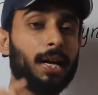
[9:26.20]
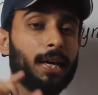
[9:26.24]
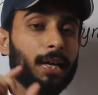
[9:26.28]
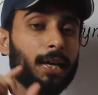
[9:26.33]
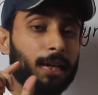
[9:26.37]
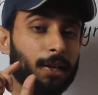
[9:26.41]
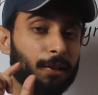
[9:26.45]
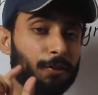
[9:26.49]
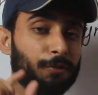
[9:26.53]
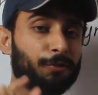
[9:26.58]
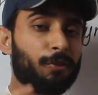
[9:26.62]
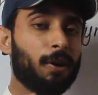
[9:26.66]

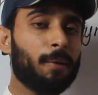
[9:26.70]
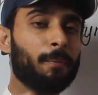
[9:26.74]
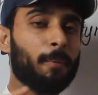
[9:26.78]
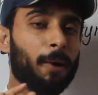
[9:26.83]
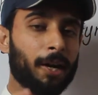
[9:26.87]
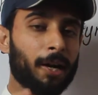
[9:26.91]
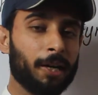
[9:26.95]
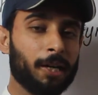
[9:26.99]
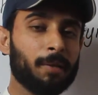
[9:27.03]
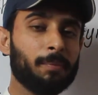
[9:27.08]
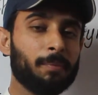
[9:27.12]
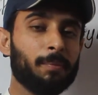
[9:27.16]
if a
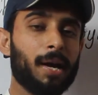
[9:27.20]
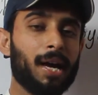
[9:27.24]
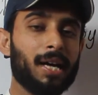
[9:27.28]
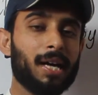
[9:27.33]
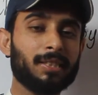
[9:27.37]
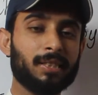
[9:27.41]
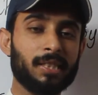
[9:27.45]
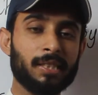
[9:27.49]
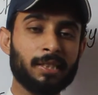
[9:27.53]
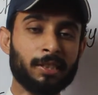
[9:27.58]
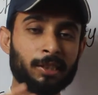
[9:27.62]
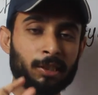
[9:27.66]
body
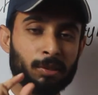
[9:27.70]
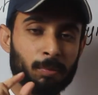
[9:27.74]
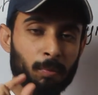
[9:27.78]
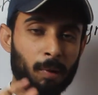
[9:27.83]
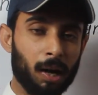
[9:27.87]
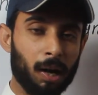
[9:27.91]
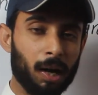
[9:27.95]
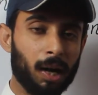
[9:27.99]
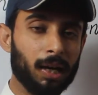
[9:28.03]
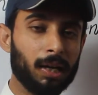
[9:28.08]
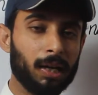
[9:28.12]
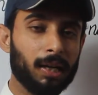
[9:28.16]
mass is
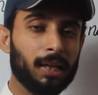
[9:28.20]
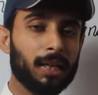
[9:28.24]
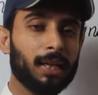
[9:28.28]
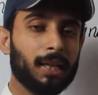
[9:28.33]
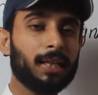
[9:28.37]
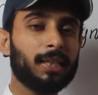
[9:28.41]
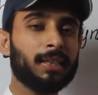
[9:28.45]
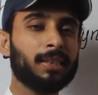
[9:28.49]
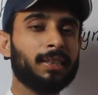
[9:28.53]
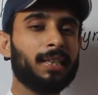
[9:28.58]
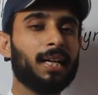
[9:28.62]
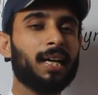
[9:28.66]
small,
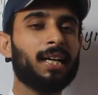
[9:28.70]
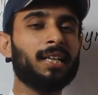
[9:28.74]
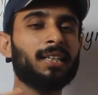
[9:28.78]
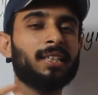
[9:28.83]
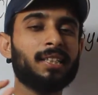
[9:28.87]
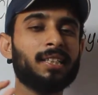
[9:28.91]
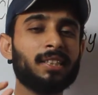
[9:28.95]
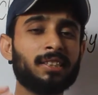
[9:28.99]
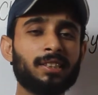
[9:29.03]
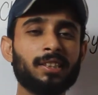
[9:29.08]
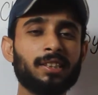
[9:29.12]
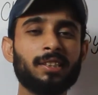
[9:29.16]
then
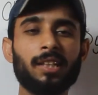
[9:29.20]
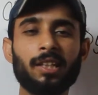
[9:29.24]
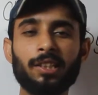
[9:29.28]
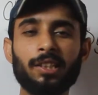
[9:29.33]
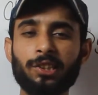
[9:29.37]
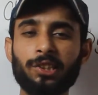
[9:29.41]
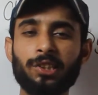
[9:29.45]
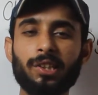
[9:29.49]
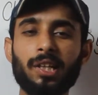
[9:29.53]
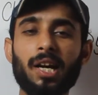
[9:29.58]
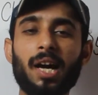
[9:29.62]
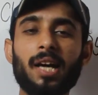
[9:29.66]
its
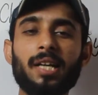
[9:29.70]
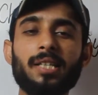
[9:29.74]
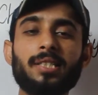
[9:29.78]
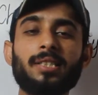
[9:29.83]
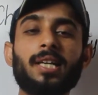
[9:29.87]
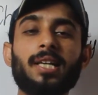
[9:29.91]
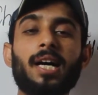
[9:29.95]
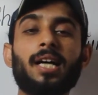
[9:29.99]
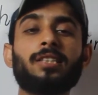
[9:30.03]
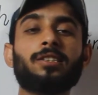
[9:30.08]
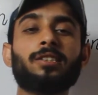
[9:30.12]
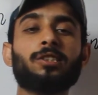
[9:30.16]
inertia is
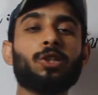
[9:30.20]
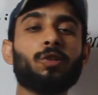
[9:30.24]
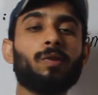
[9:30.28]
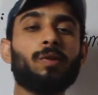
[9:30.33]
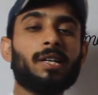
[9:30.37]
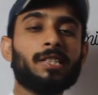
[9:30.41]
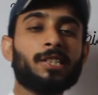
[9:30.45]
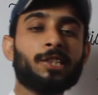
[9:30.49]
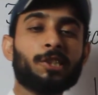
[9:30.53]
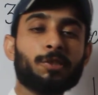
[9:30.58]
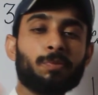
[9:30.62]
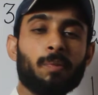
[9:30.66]
also
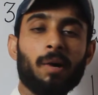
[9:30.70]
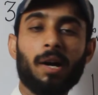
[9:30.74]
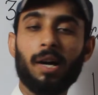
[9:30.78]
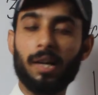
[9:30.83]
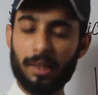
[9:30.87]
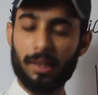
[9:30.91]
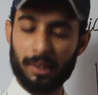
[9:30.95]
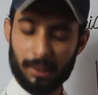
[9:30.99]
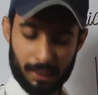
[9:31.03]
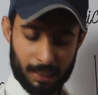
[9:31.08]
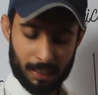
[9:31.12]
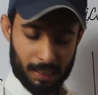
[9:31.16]
a
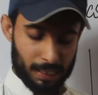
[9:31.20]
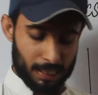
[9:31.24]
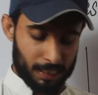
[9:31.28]
small.